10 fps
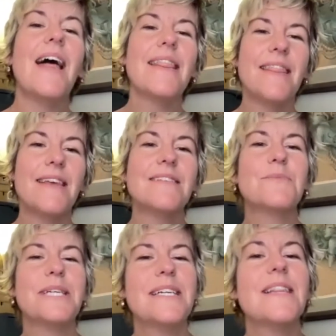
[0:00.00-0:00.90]
This
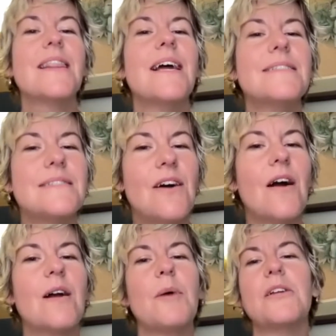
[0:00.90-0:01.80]
week, let's
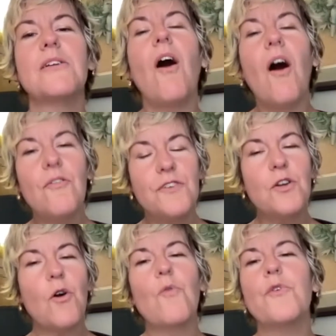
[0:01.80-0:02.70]
talk about an
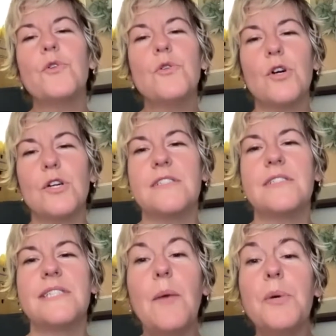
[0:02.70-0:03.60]
often overlooked
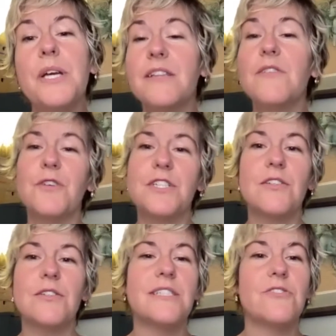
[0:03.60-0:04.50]
step in the
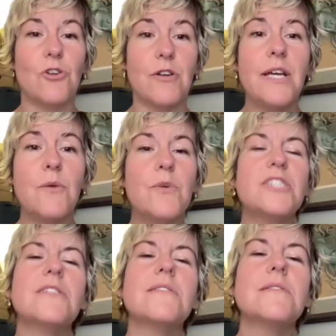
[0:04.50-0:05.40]
fertility journey,
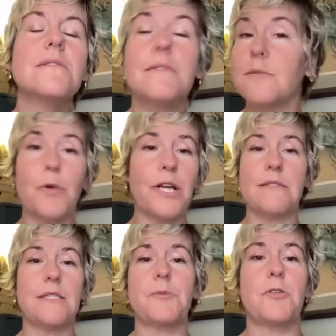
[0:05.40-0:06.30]
which is the
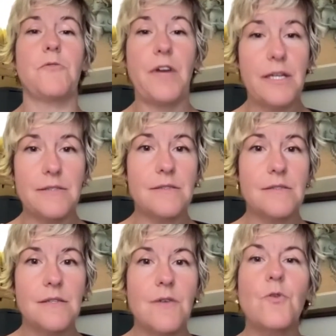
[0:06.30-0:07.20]
preconception phase.
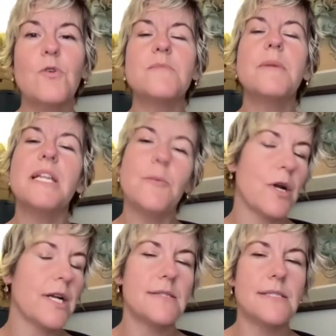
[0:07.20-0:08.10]
Of course, many
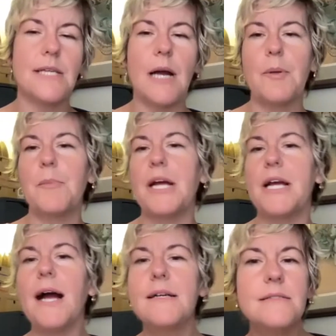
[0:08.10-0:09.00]
pregnancies happen by
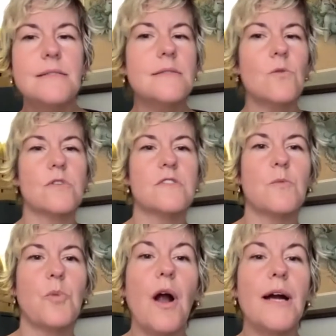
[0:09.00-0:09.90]
accident or
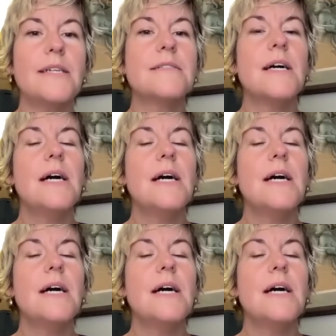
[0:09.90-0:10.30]
surprise,